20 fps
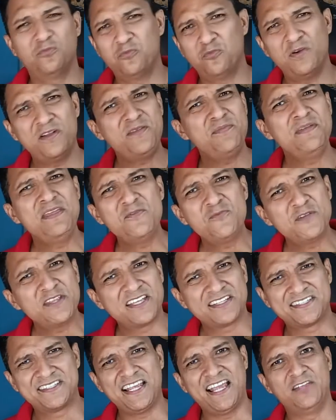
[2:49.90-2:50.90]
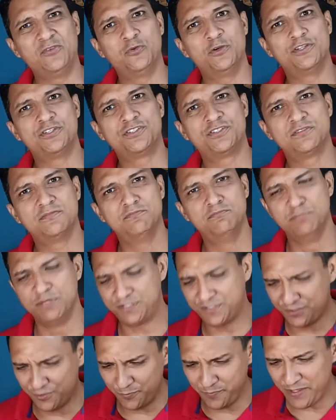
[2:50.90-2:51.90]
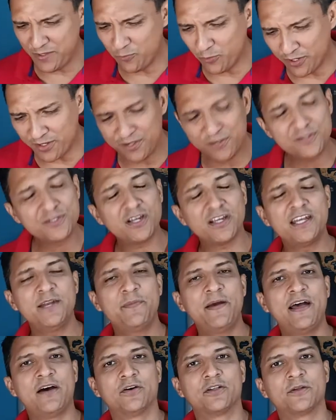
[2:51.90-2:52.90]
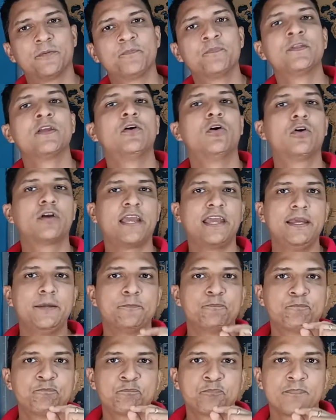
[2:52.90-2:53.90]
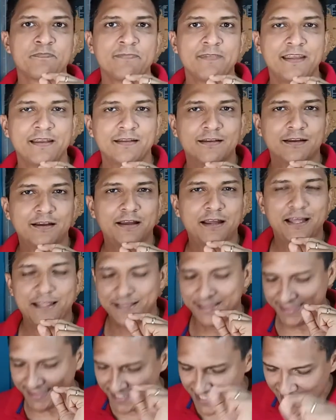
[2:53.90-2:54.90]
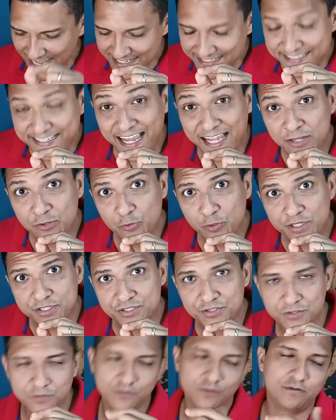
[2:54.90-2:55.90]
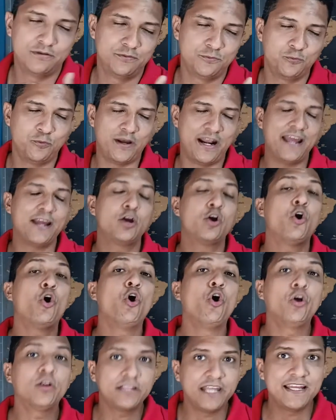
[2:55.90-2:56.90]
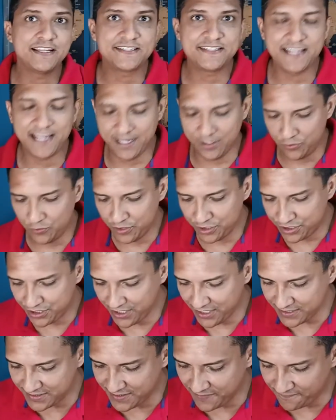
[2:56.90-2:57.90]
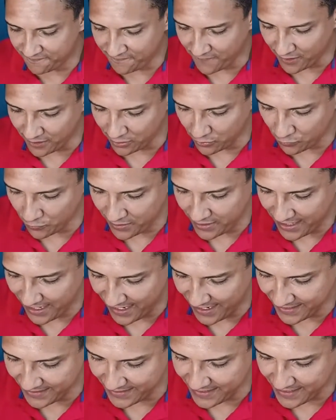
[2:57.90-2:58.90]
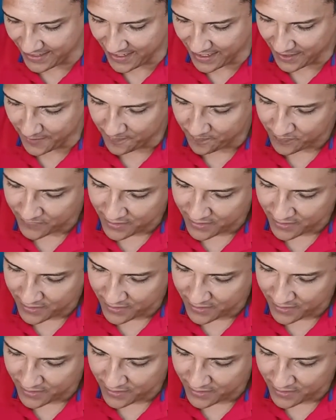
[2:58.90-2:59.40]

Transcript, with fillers: What do you mean with a sandwich? Mr. B, what are you talking about? Okay, a sandwich, what I call a sandwich, is the following idea.